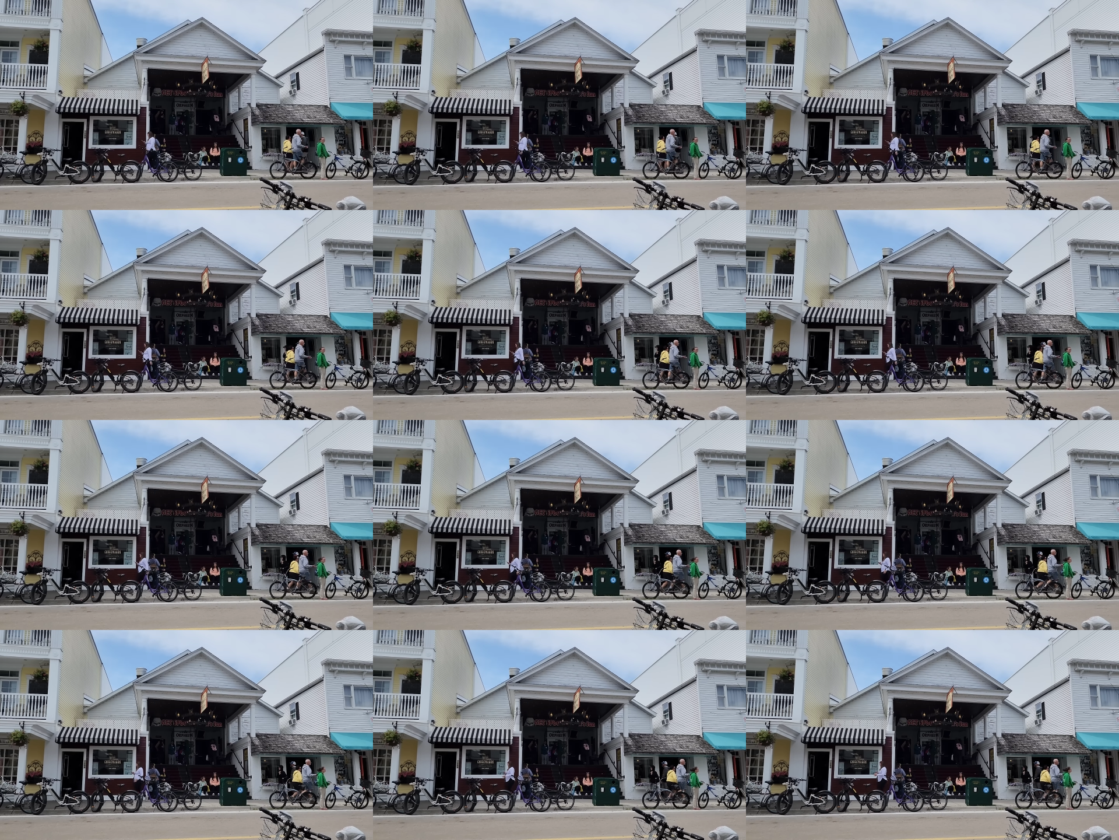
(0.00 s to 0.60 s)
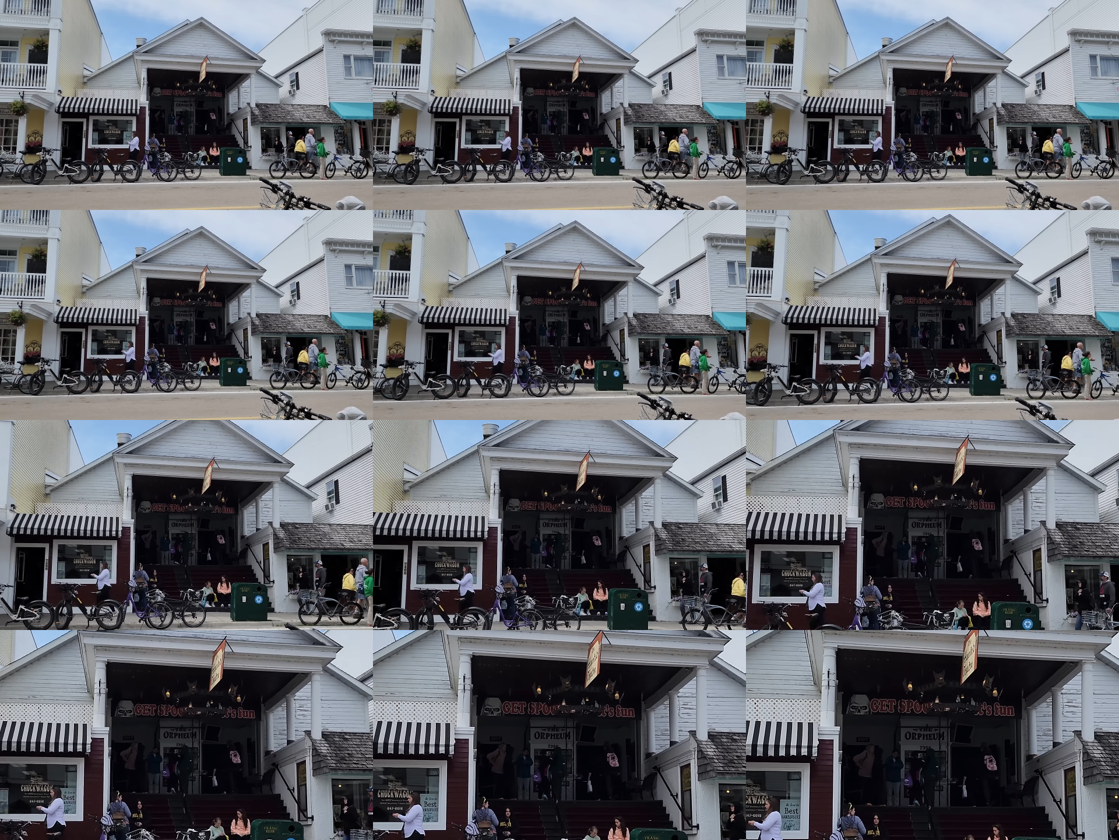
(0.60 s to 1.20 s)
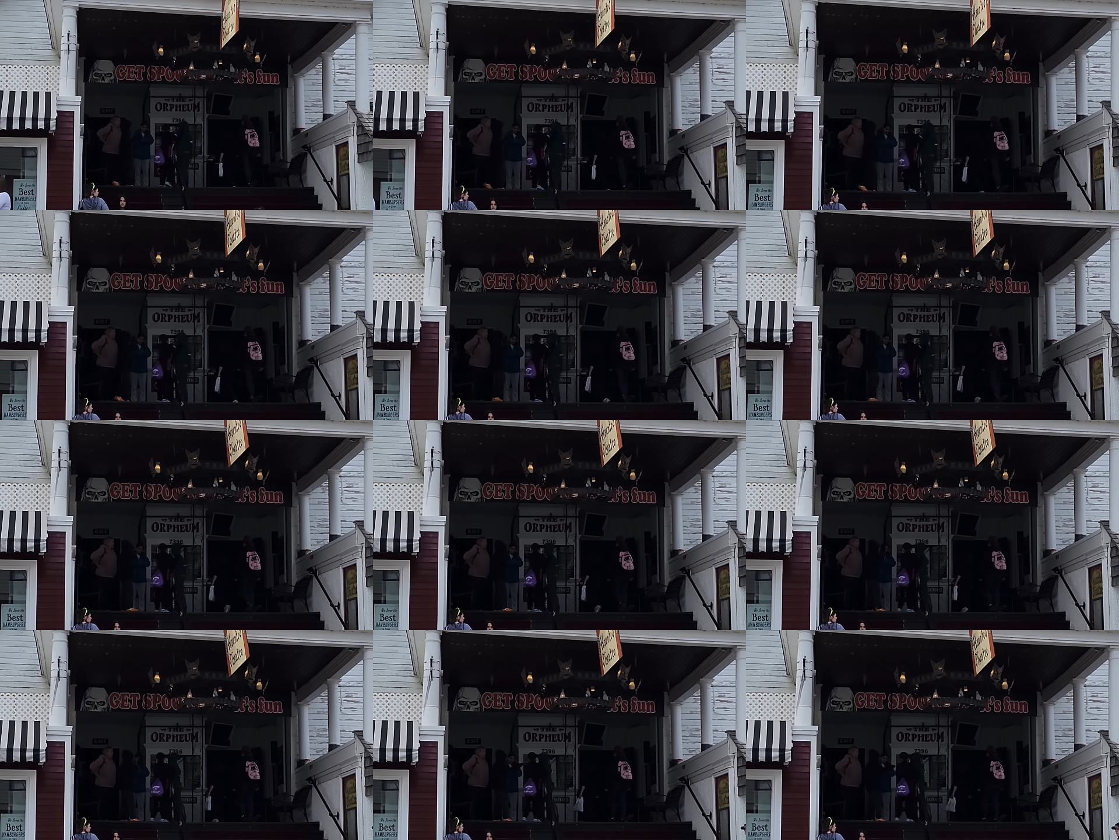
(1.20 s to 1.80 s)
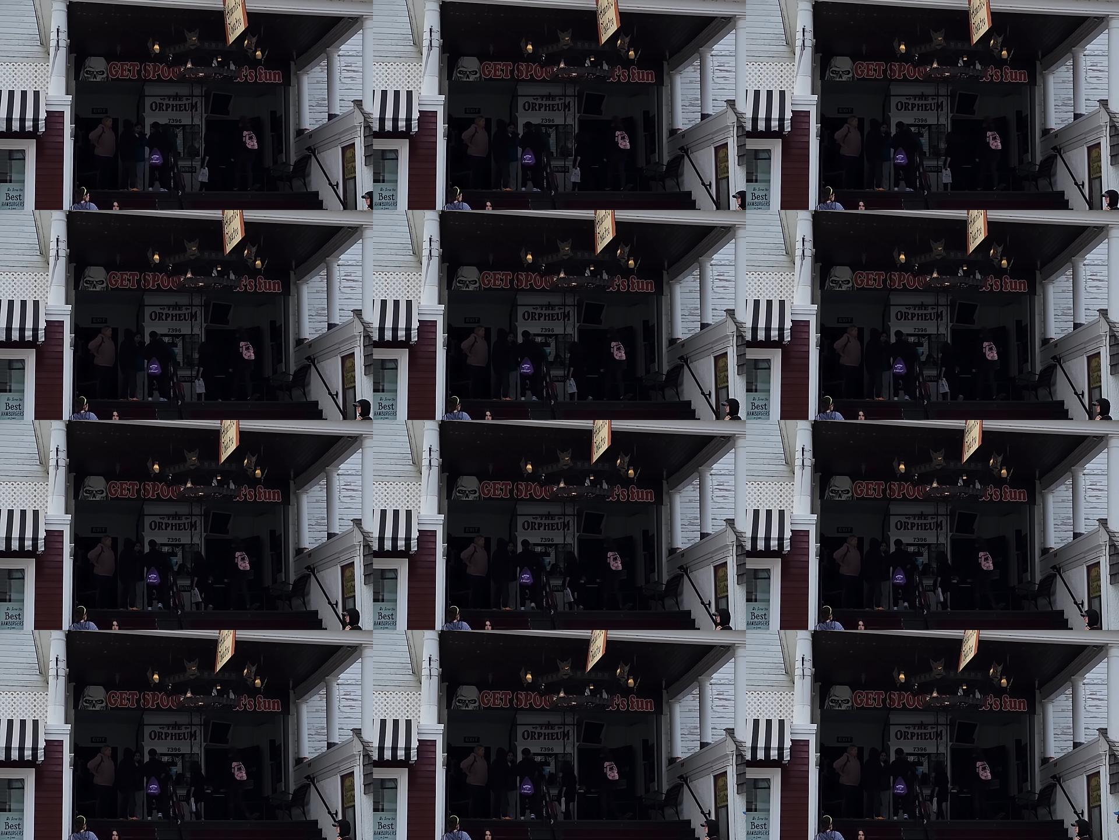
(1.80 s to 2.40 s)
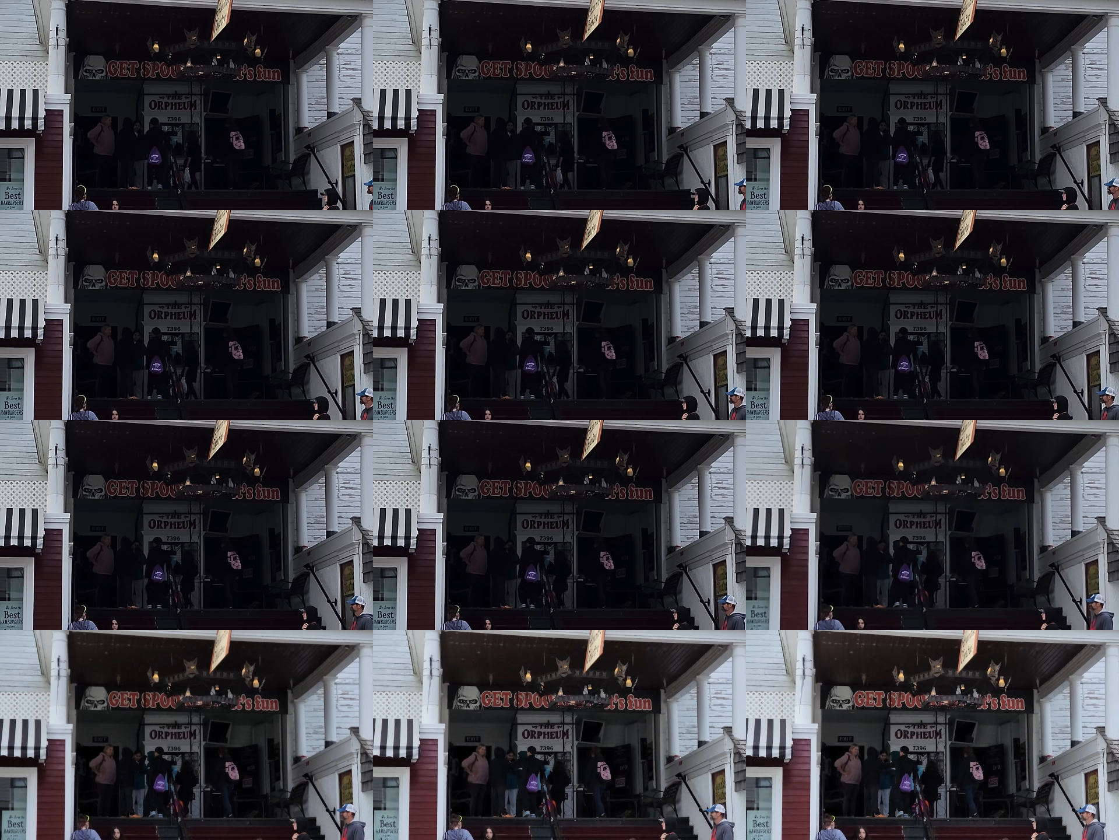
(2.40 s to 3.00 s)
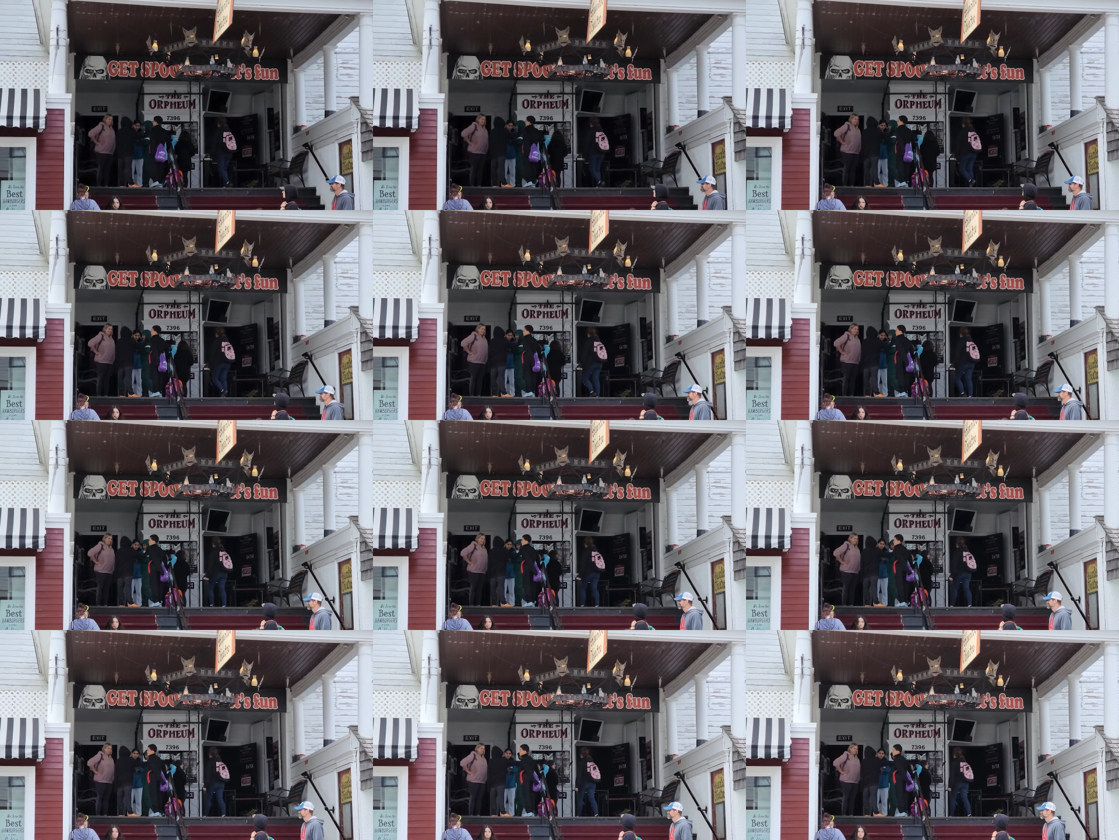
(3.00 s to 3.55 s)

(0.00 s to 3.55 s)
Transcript: [unreadable: no face in view]